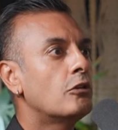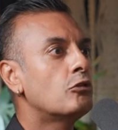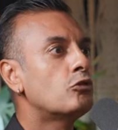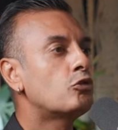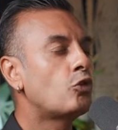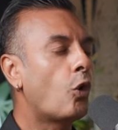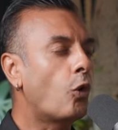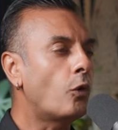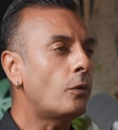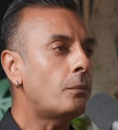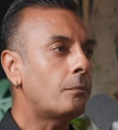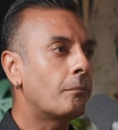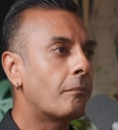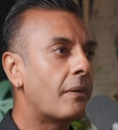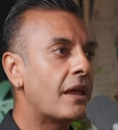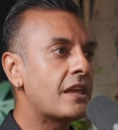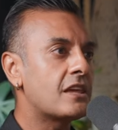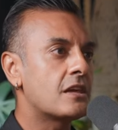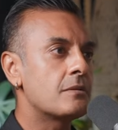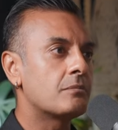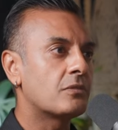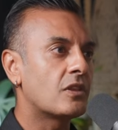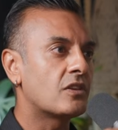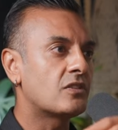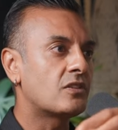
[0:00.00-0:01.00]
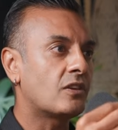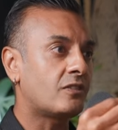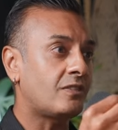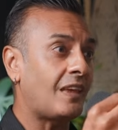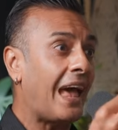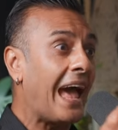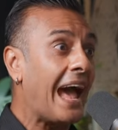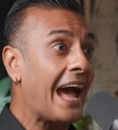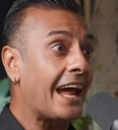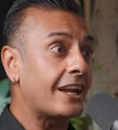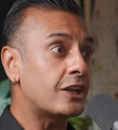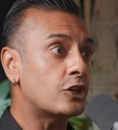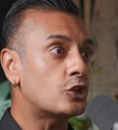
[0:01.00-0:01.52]
Don't make him, there's this
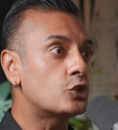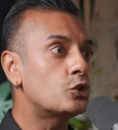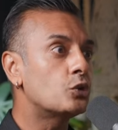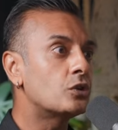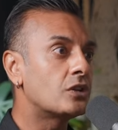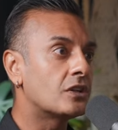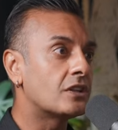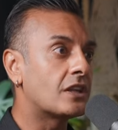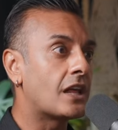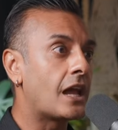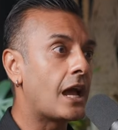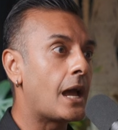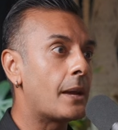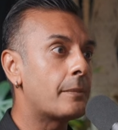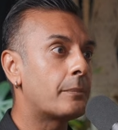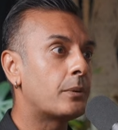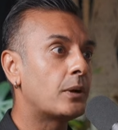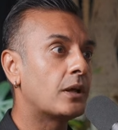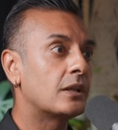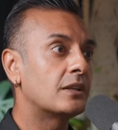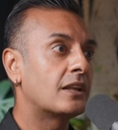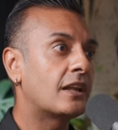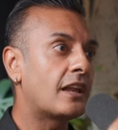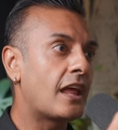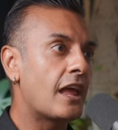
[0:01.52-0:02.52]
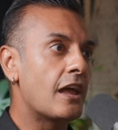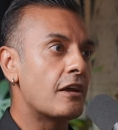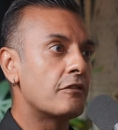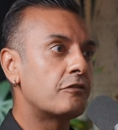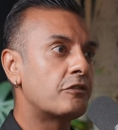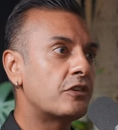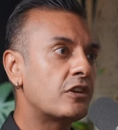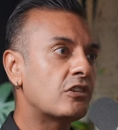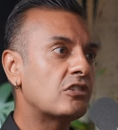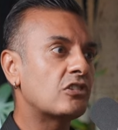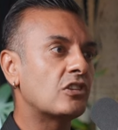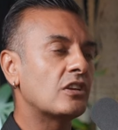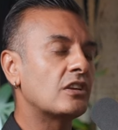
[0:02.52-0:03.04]
attitude in the IPL that
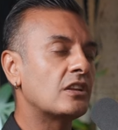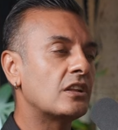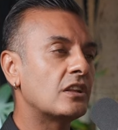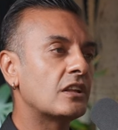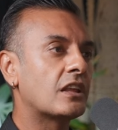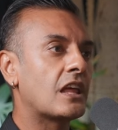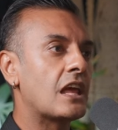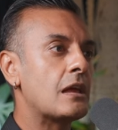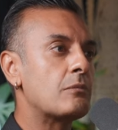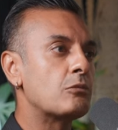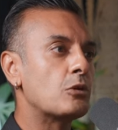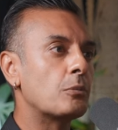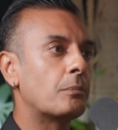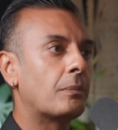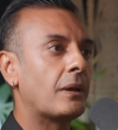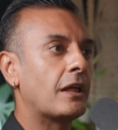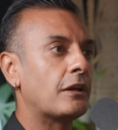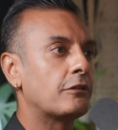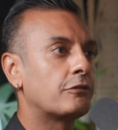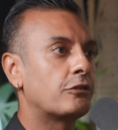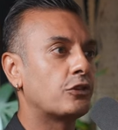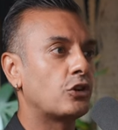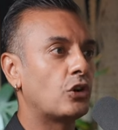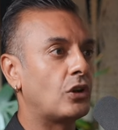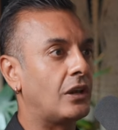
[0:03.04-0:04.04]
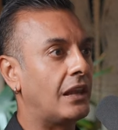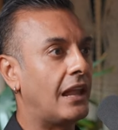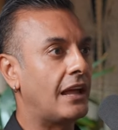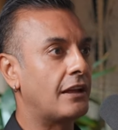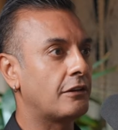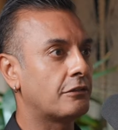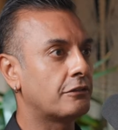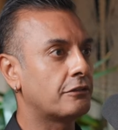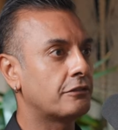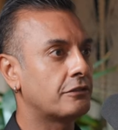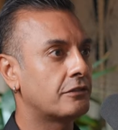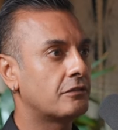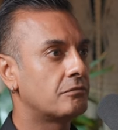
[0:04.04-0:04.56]
every single game you're playing for your
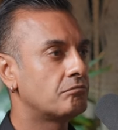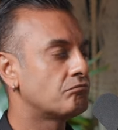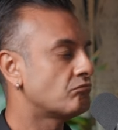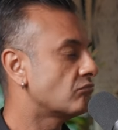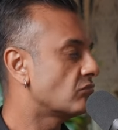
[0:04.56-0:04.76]
life.